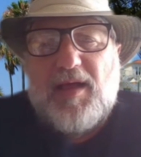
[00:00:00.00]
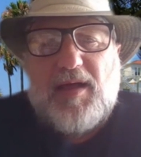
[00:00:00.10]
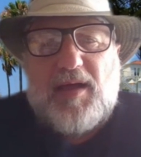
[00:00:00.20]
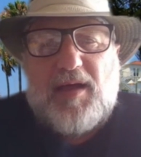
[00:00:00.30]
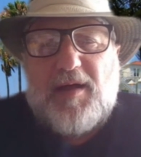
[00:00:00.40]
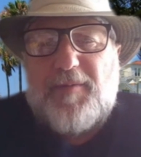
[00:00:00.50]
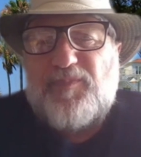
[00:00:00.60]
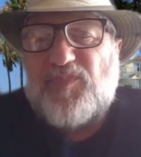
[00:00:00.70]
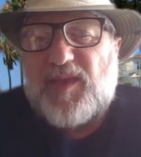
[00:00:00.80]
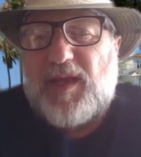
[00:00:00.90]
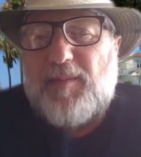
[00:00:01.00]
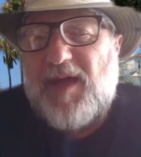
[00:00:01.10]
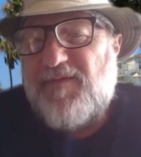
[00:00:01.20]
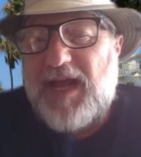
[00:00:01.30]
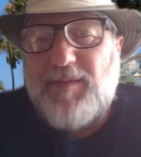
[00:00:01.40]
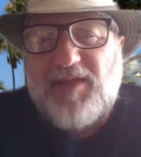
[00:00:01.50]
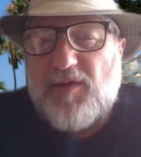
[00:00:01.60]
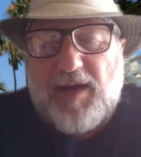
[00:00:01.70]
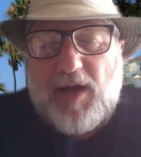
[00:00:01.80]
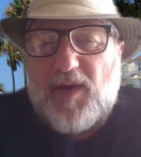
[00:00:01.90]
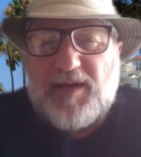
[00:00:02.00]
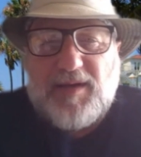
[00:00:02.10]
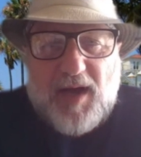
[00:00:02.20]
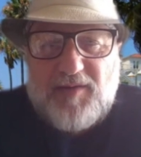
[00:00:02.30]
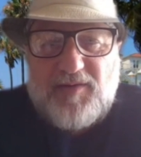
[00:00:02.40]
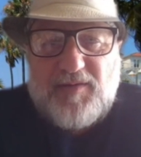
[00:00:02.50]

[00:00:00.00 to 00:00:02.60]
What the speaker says: My family thought I went nuts.